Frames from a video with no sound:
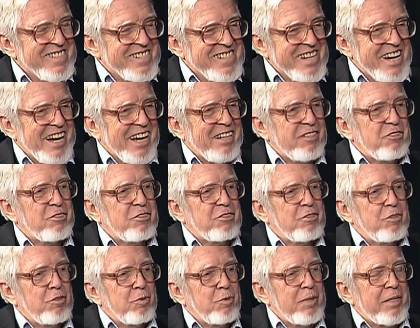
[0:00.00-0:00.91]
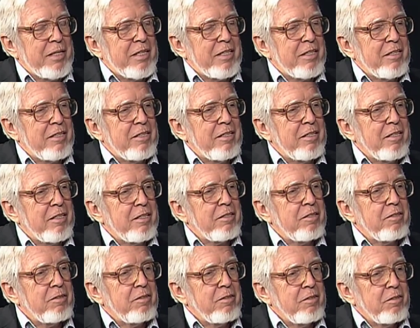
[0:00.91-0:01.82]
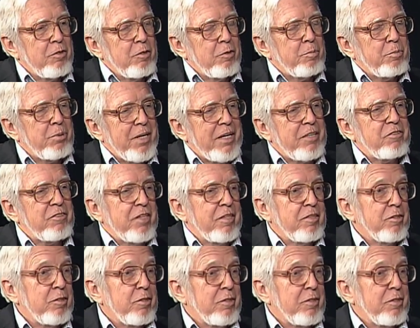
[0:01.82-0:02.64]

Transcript: gas so we can process